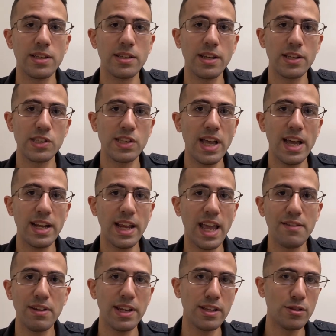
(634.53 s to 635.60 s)
does not
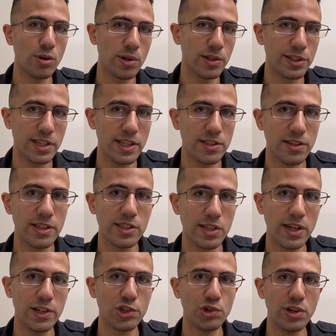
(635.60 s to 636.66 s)
have any loyalty to this
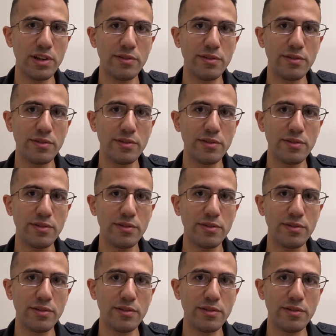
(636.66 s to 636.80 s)
country.